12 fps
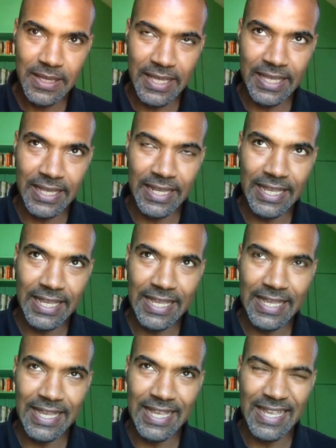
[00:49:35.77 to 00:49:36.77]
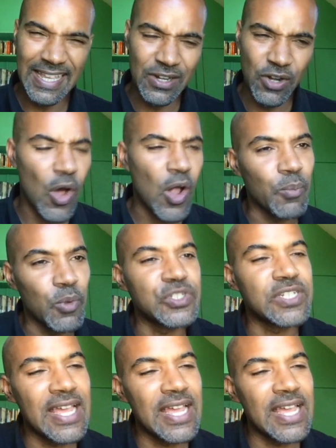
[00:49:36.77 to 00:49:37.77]
you know
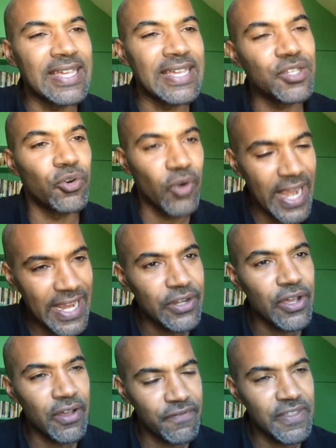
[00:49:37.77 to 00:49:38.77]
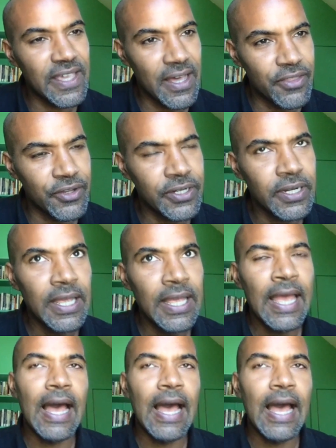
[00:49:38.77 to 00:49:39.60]
almost against the grain of the other.